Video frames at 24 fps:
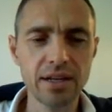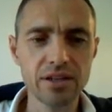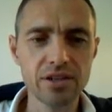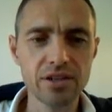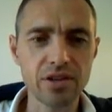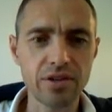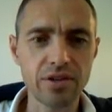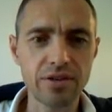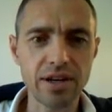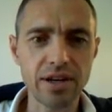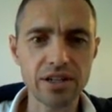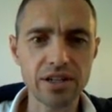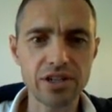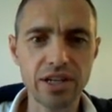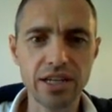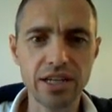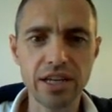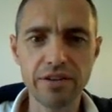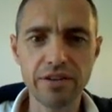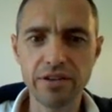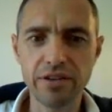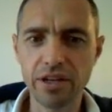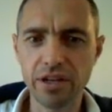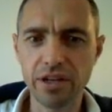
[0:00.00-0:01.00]
So they're actually
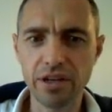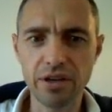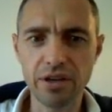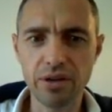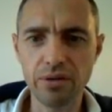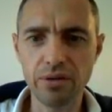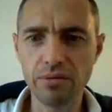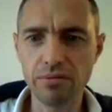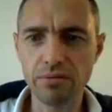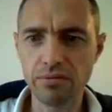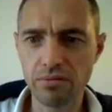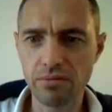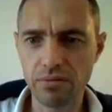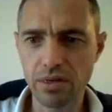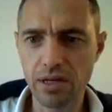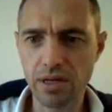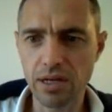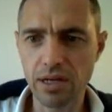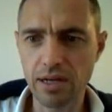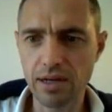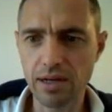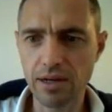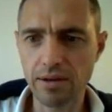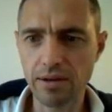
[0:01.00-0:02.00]
giving you
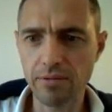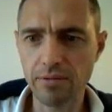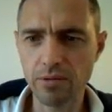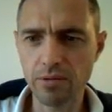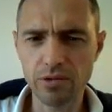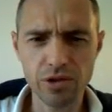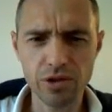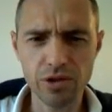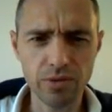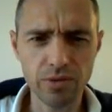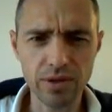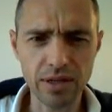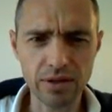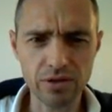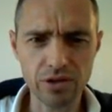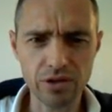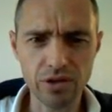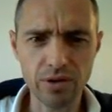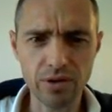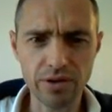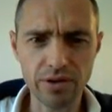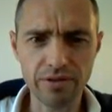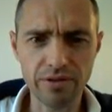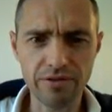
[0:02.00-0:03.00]
uh,
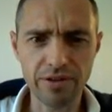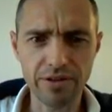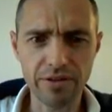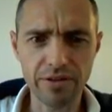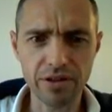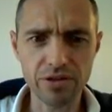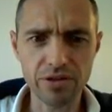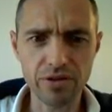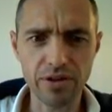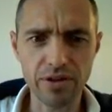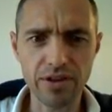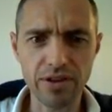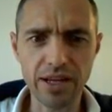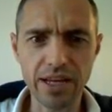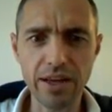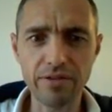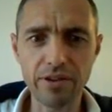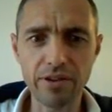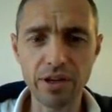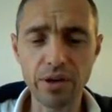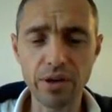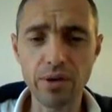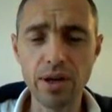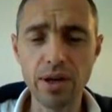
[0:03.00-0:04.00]
2,250, sorry, they're
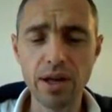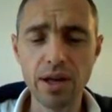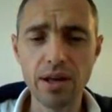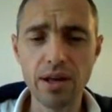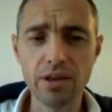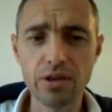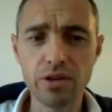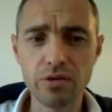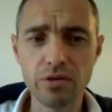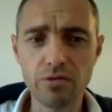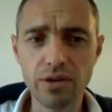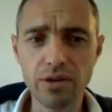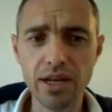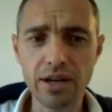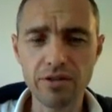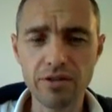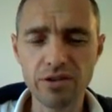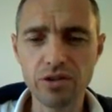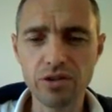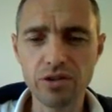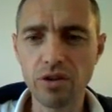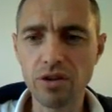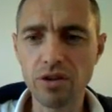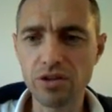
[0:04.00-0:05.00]
giving you
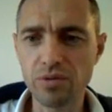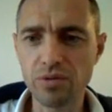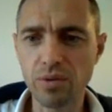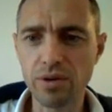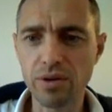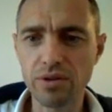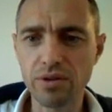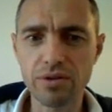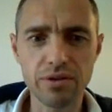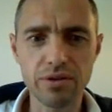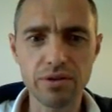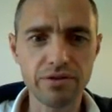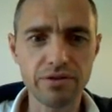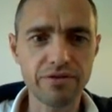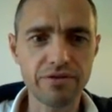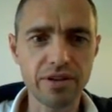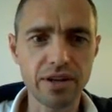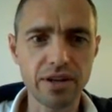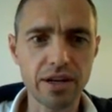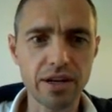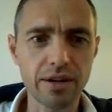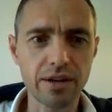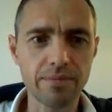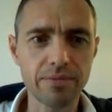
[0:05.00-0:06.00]
$300 worth of
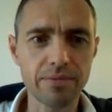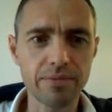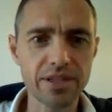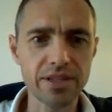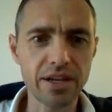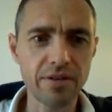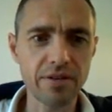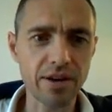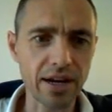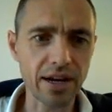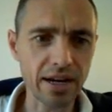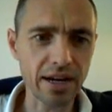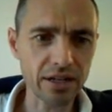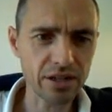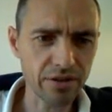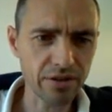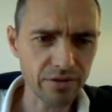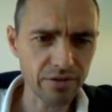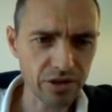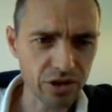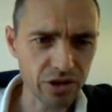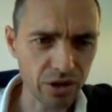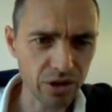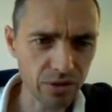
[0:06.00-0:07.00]
um, terahash,
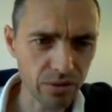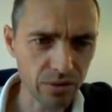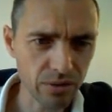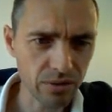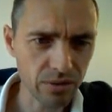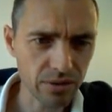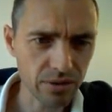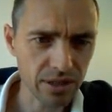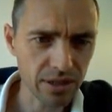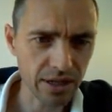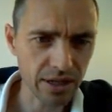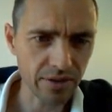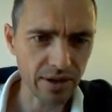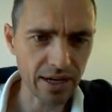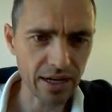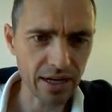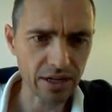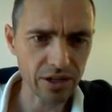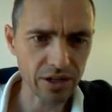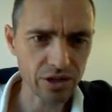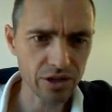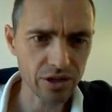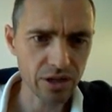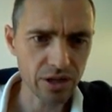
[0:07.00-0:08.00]
two
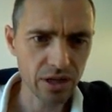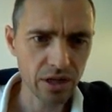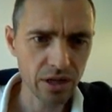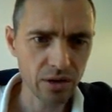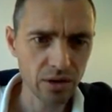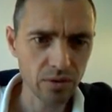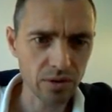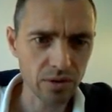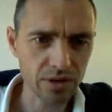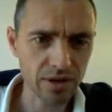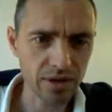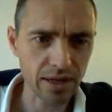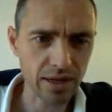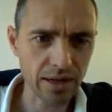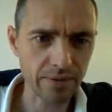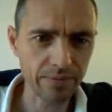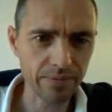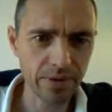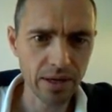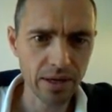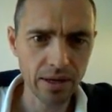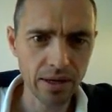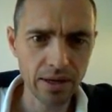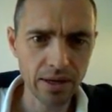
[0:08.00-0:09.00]
terahash, what's that?
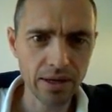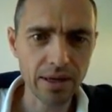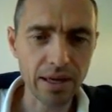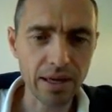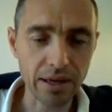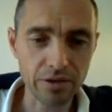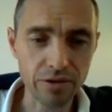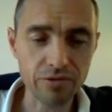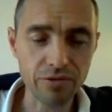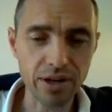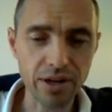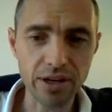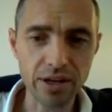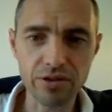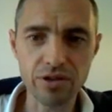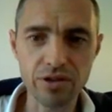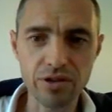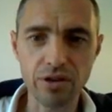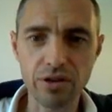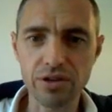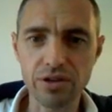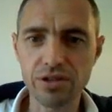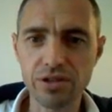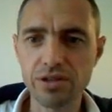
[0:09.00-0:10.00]
Yeah,
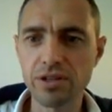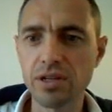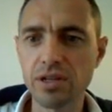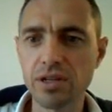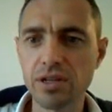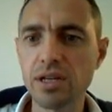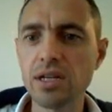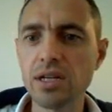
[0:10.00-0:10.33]
$300.